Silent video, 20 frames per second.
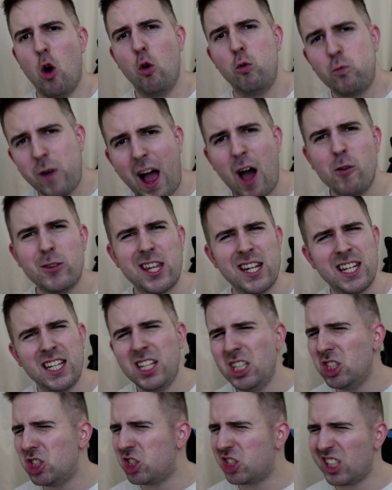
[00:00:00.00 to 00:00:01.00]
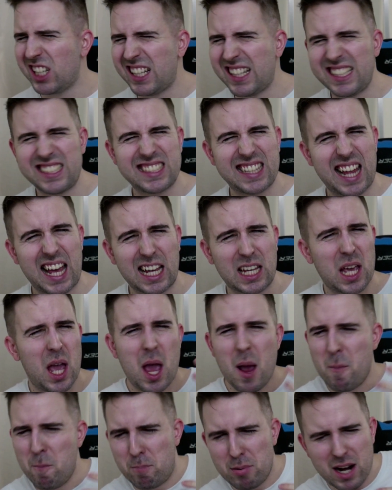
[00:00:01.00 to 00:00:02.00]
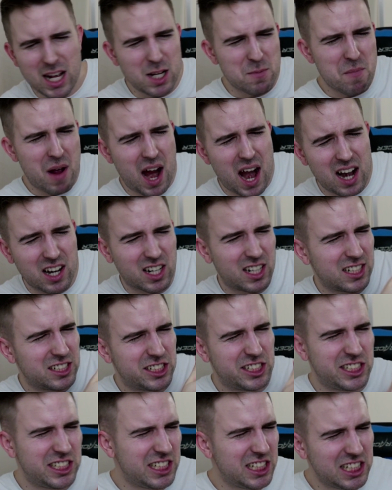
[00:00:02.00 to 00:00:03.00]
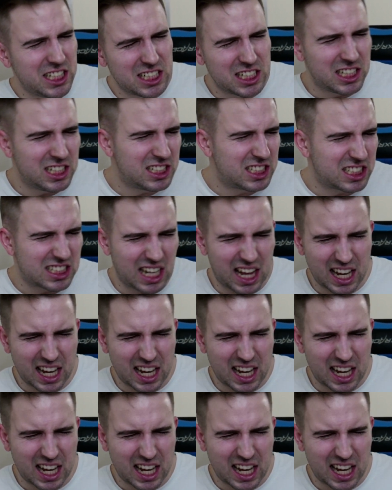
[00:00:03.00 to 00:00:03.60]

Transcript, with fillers: who found a niche in this like black market deals,